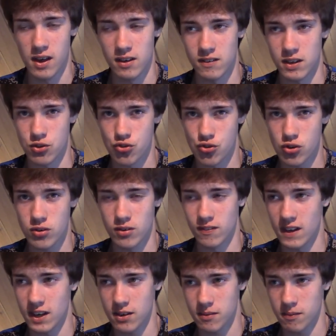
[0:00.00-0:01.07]
They should
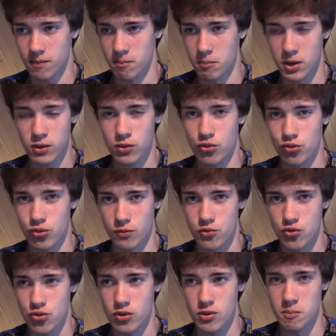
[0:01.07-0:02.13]
they Microsoft
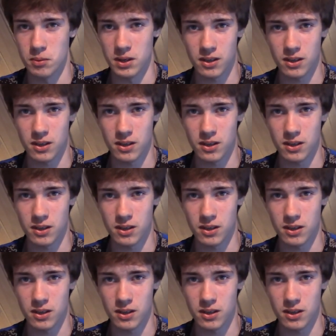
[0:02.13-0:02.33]
shouldn't be